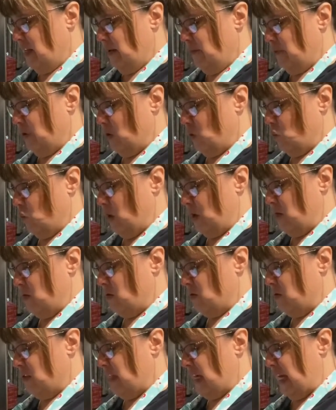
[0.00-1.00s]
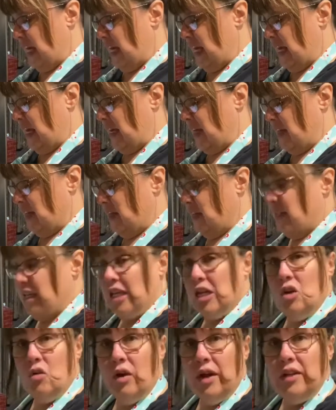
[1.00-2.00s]
but rather than the
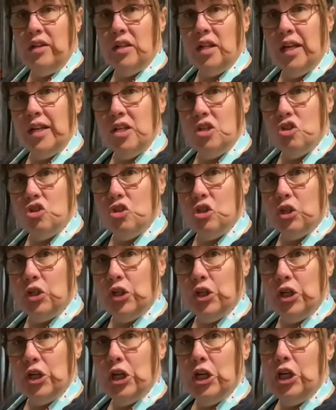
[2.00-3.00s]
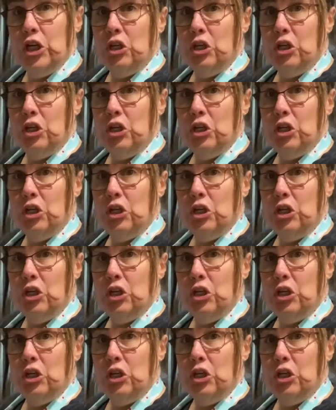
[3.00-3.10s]
granulated sugar,